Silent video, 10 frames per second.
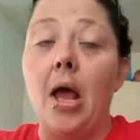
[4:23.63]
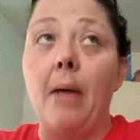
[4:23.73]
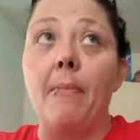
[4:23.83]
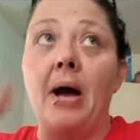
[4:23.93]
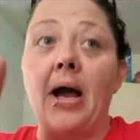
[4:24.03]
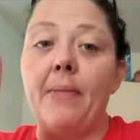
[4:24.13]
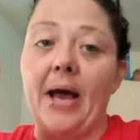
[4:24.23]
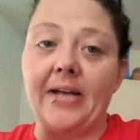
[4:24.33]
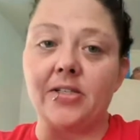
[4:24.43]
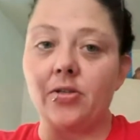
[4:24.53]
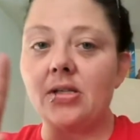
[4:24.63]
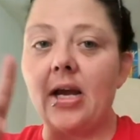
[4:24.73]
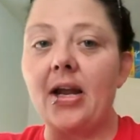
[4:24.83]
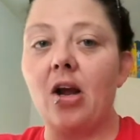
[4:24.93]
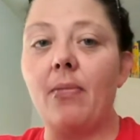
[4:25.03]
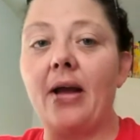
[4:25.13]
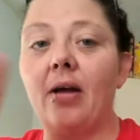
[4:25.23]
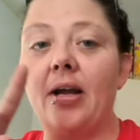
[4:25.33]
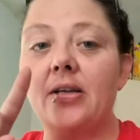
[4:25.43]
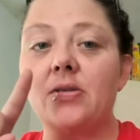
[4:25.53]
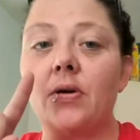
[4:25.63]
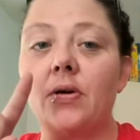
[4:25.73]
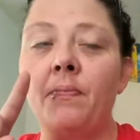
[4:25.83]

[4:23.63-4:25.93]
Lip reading: My passenger side airbag light is on.